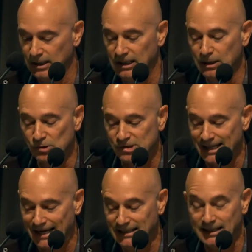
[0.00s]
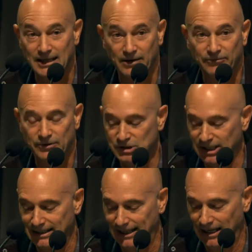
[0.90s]
He was lucky enough to
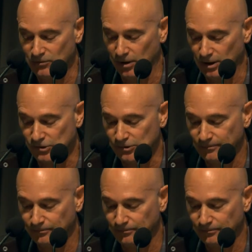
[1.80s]
get land rights.